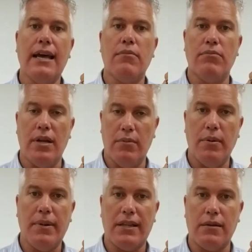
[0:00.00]
Minimum
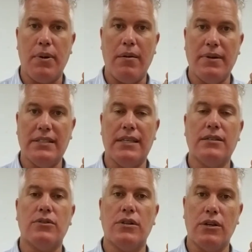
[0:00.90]
monthly payment is
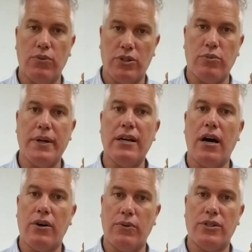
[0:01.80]
this, which will be an
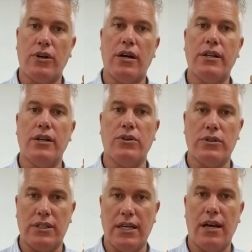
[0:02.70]
auto withdrawal that you'll
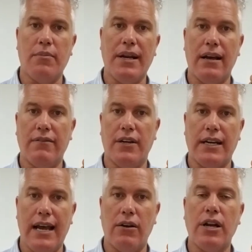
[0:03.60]
see coming out of your
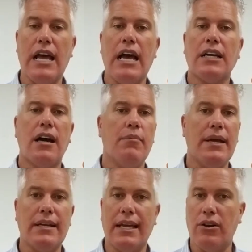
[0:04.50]
account. Come
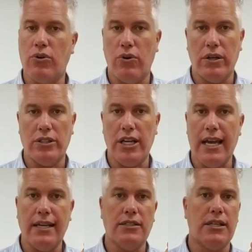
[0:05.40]
in, get your oil
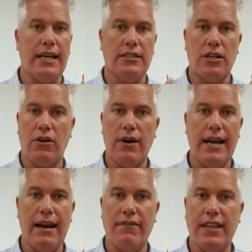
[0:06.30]
changed, it's all right,
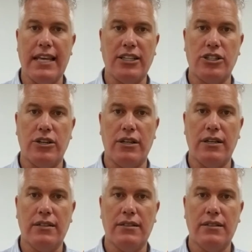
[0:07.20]
everything is good.